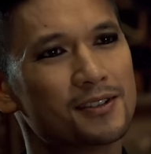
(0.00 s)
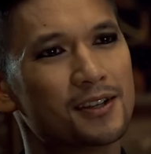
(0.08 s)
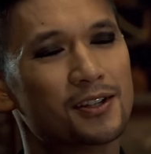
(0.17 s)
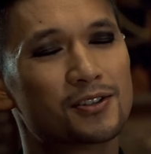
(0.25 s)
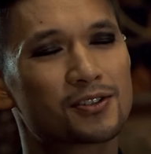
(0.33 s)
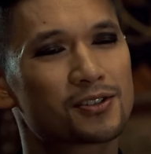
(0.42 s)

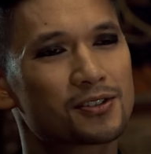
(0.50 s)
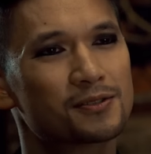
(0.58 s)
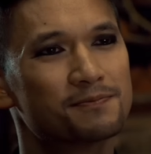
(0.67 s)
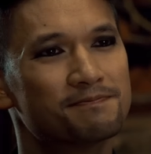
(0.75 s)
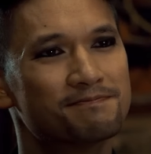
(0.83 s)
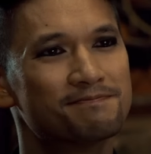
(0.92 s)
It's
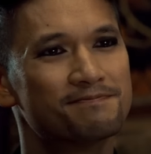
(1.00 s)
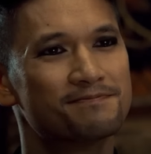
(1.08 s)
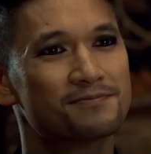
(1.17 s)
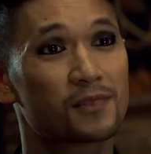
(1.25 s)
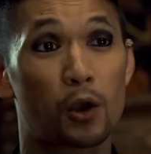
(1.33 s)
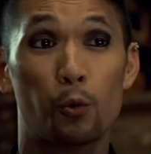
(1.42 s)

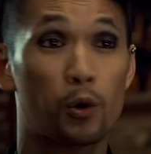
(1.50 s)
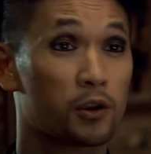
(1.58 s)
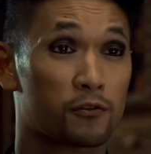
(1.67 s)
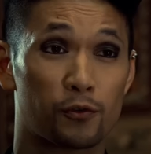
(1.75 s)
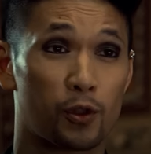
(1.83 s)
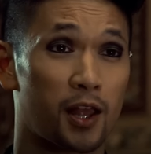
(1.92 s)
a
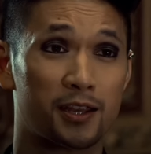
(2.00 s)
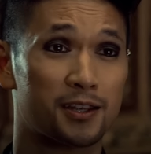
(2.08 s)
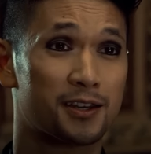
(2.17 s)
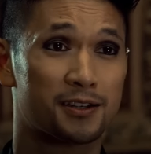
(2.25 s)
wonderful idea.